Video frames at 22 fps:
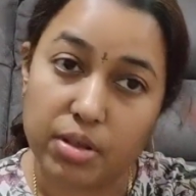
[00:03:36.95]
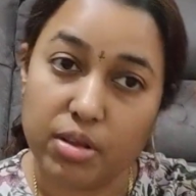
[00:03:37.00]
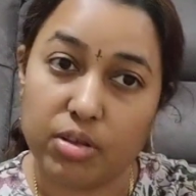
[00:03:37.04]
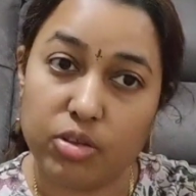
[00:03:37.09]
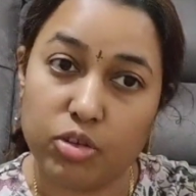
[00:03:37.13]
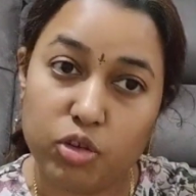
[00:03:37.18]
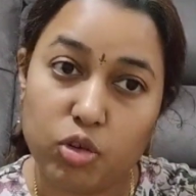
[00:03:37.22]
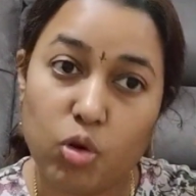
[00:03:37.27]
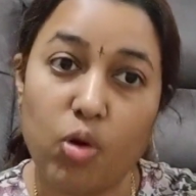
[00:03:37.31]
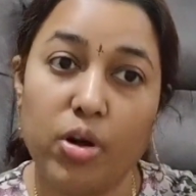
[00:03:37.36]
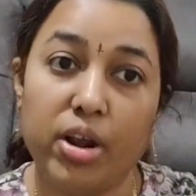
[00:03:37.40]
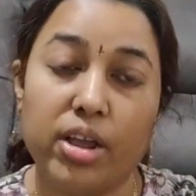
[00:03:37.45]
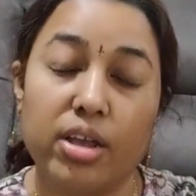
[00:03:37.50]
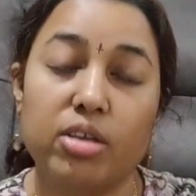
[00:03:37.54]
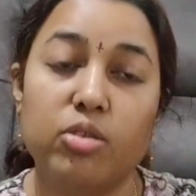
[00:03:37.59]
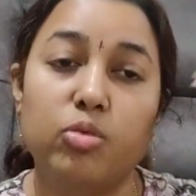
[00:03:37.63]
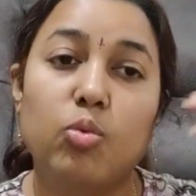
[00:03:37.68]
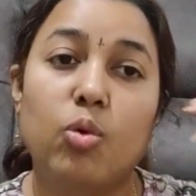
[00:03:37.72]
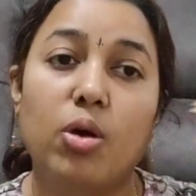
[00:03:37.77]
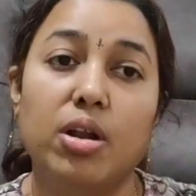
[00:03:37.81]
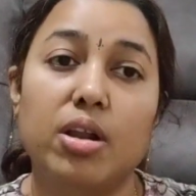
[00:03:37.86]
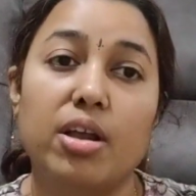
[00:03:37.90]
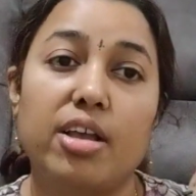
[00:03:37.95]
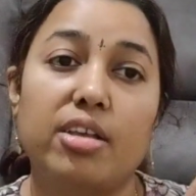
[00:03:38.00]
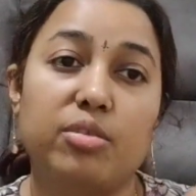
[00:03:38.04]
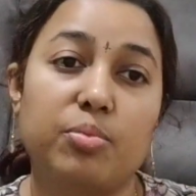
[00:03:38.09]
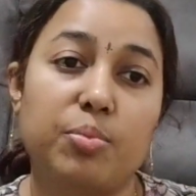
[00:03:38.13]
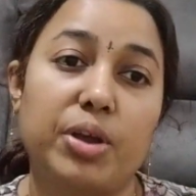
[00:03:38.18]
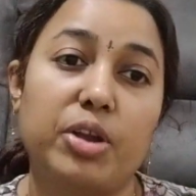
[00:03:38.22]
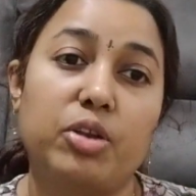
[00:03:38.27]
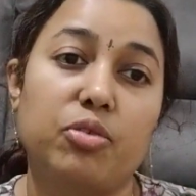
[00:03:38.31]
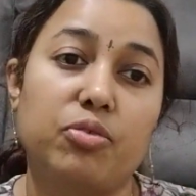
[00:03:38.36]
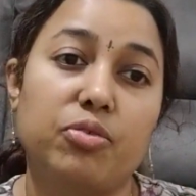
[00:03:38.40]
Storing is one
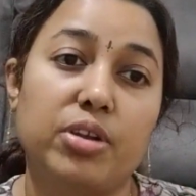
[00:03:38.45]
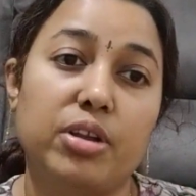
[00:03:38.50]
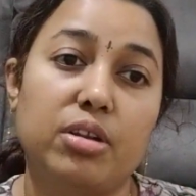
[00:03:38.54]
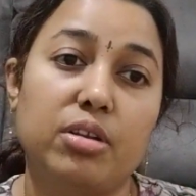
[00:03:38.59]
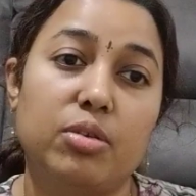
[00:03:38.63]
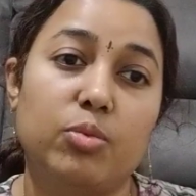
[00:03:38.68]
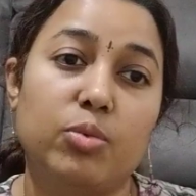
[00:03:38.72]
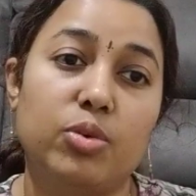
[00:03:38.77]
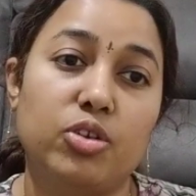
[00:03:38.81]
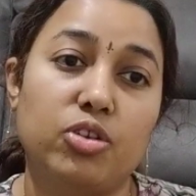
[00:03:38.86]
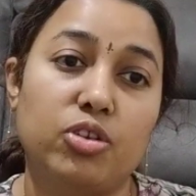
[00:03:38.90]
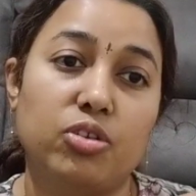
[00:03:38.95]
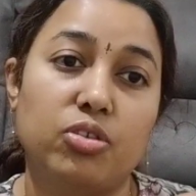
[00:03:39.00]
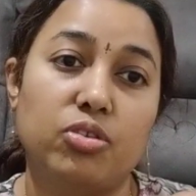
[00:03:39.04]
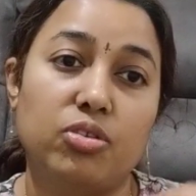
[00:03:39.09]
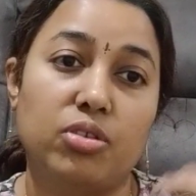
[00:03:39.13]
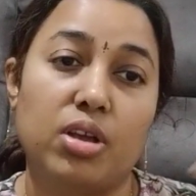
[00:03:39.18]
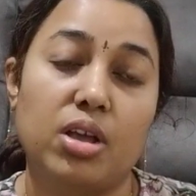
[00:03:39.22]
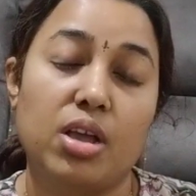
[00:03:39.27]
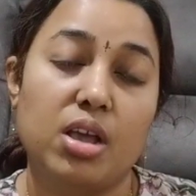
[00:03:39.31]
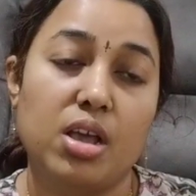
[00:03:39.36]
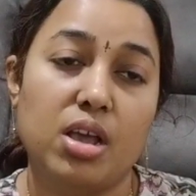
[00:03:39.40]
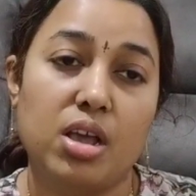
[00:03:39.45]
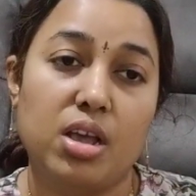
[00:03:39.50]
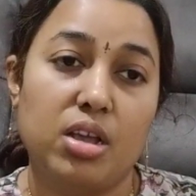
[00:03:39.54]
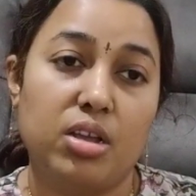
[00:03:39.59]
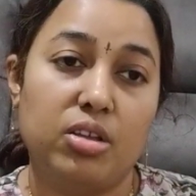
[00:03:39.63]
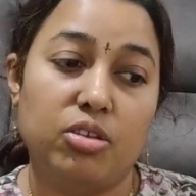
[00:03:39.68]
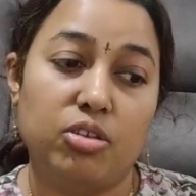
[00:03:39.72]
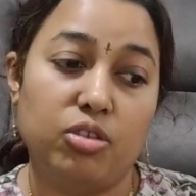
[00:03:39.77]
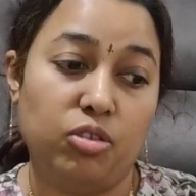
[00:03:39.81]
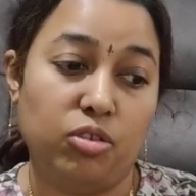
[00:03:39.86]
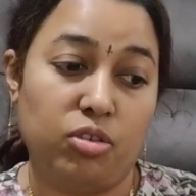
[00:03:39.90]
aspect of it, which is
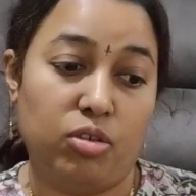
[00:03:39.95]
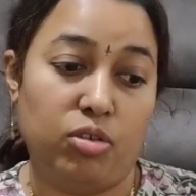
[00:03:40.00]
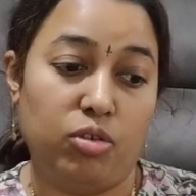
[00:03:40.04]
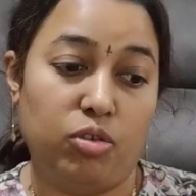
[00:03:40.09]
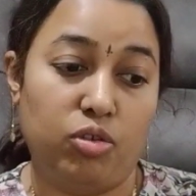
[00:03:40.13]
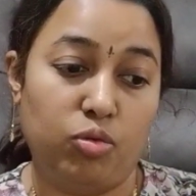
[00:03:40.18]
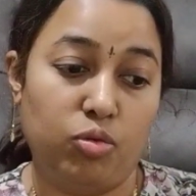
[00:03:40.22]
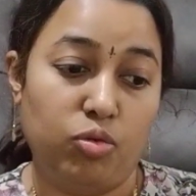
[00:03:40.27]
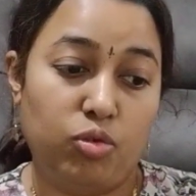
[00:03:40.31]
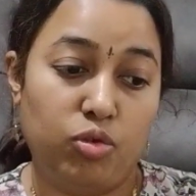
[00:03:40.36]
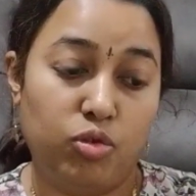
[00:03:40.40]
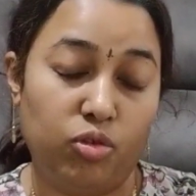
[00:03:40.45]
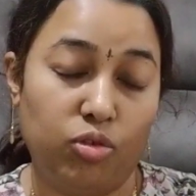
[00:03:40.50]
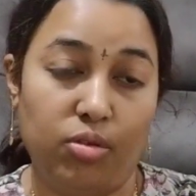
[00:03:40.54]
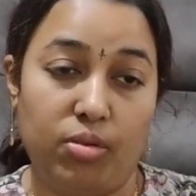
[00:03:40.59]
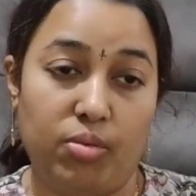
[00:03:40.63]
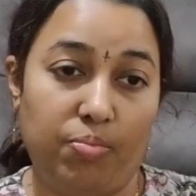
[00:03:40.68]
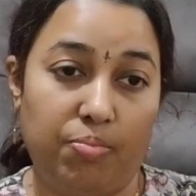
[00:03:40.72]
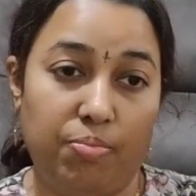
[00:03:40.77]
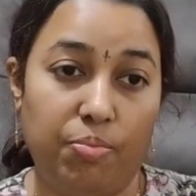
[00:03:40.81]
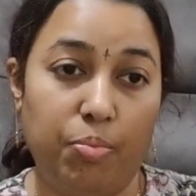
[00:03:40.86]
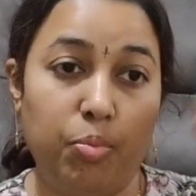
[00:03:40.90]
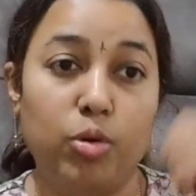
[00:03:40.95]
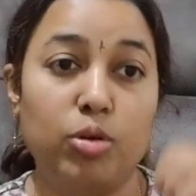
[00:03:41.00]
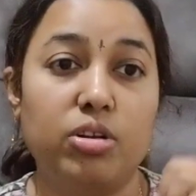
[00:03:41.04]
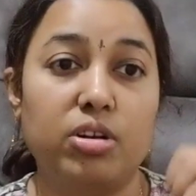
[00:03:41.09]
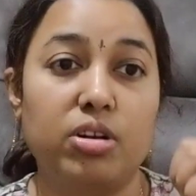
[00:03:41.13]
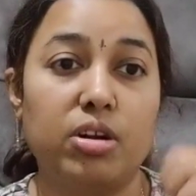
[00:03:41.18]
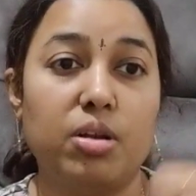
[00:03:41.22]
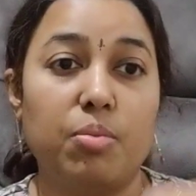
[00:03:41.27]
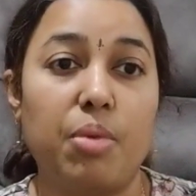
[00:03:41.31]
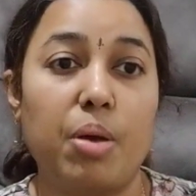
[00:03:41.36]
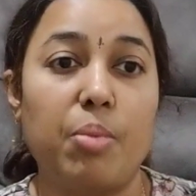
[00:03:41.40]
just to put
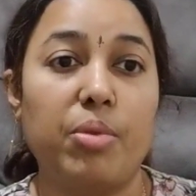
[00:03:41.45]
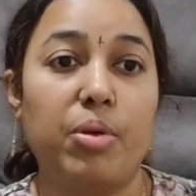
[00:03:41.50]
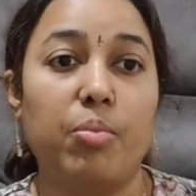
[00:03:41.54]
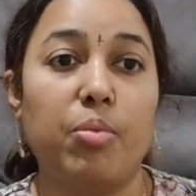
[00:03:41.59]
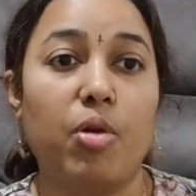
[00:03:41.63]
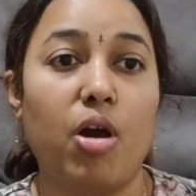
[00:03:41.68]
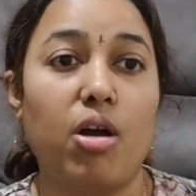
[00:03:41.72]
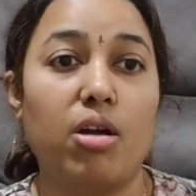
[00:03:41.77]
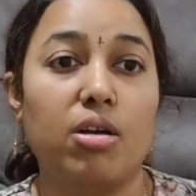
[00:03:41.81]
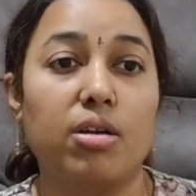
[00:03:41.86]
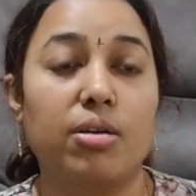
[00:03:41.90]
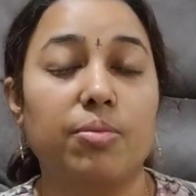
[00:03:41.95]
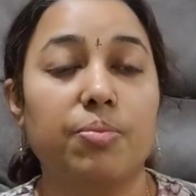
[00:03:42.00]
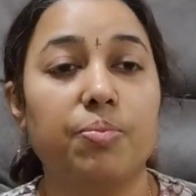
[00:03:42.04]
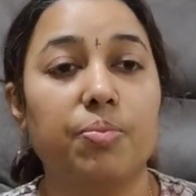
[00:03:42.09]
it in a memory block.